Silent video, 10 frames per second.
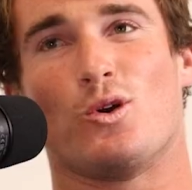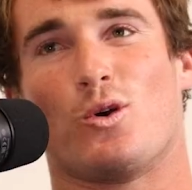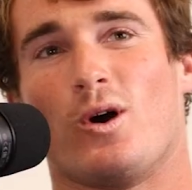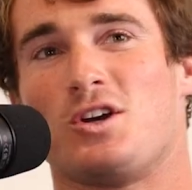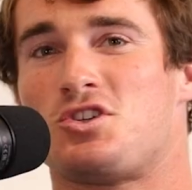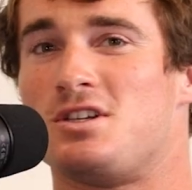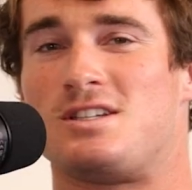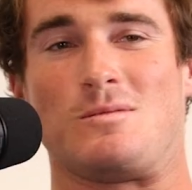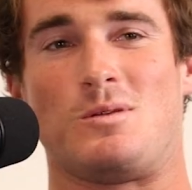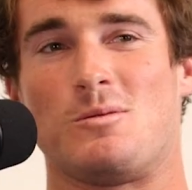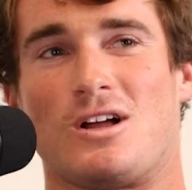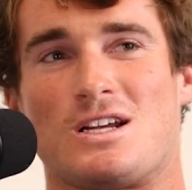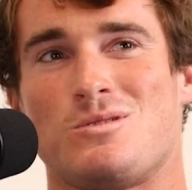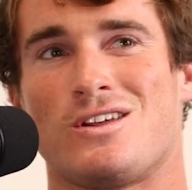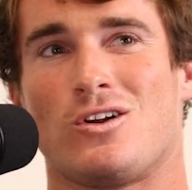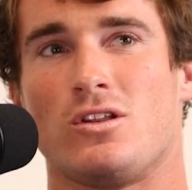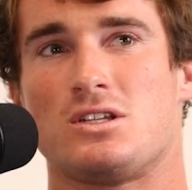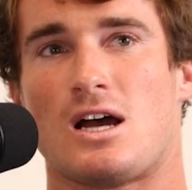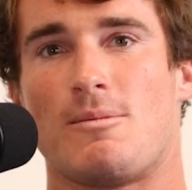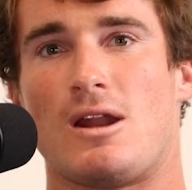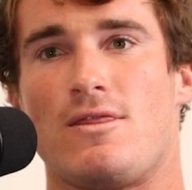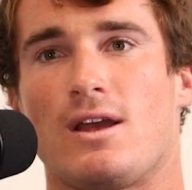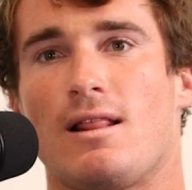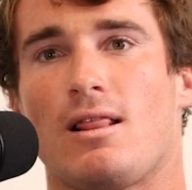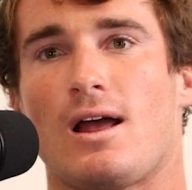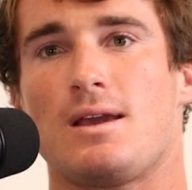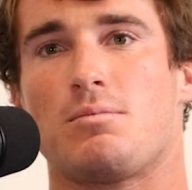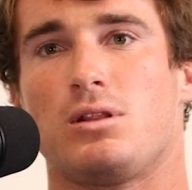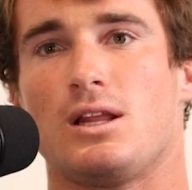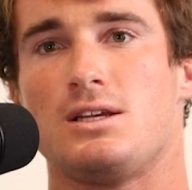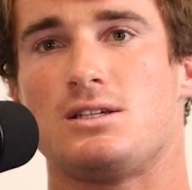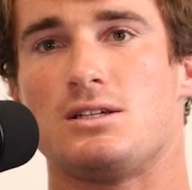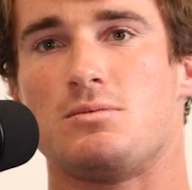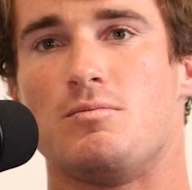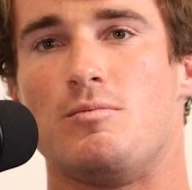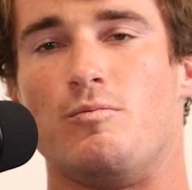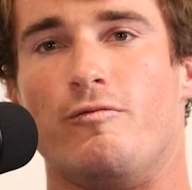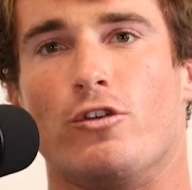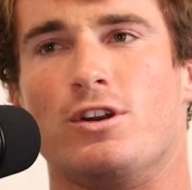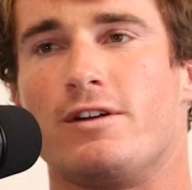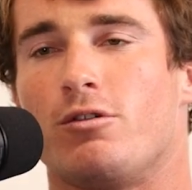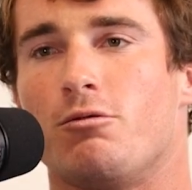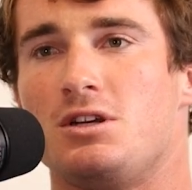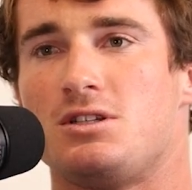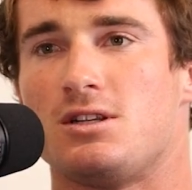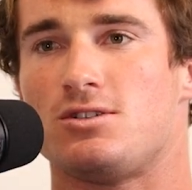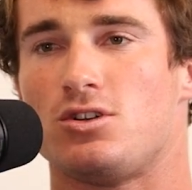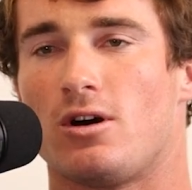a loaded question. See, people ask me that all the time, and I think I like places for different reasons.